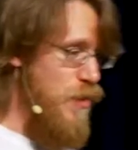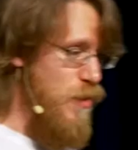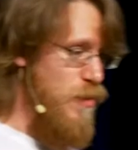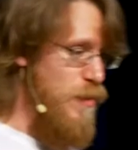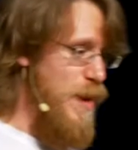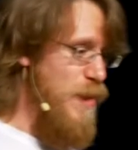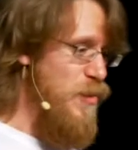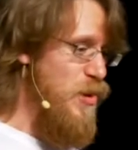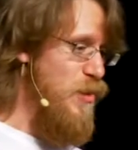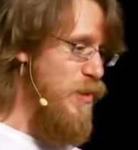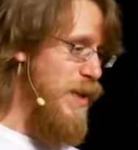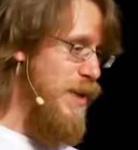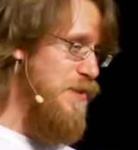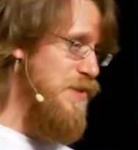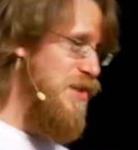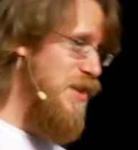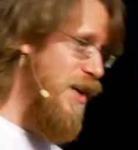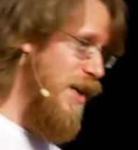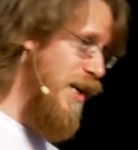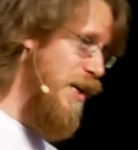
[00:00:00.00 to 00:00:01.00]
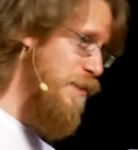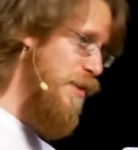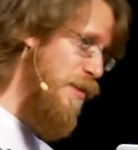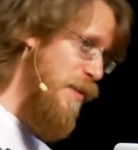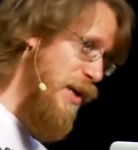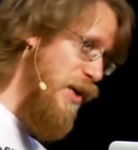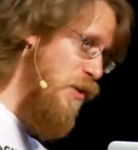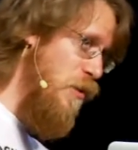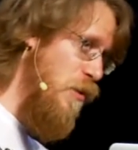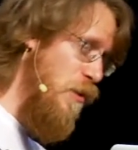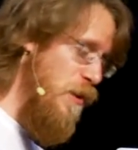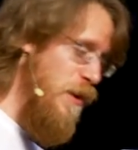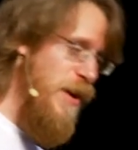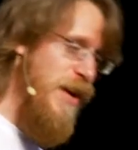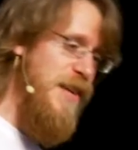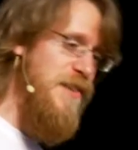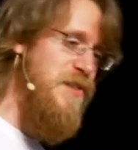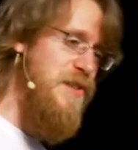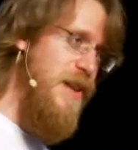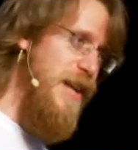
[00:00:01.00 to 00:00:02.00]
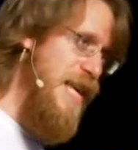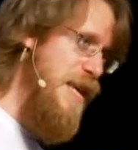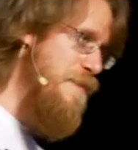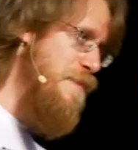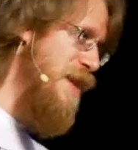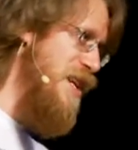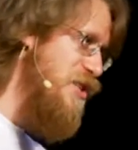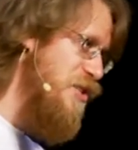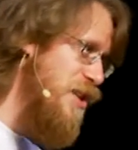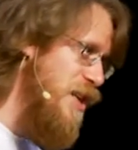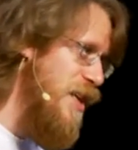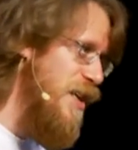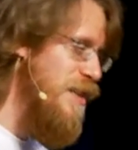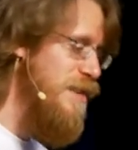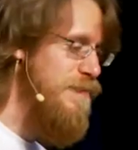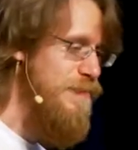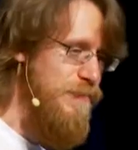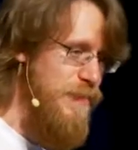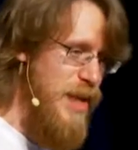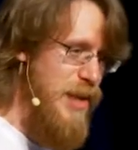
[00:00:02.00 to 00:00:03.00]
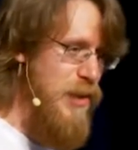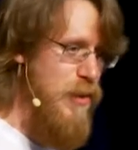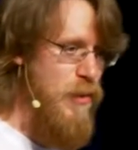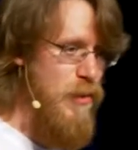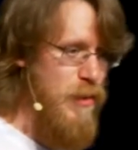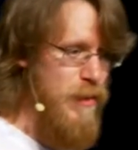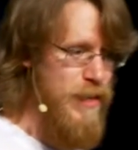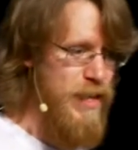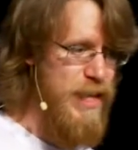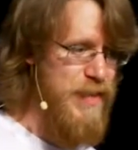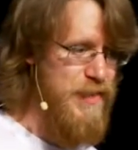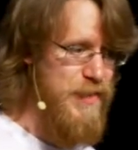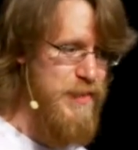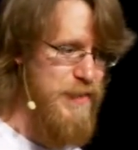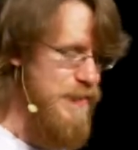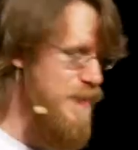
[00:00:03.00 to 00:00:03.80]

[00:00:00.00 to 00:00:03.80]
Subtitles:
remember when I was talking about my co-organizer? I keep mentioning my co-organizer,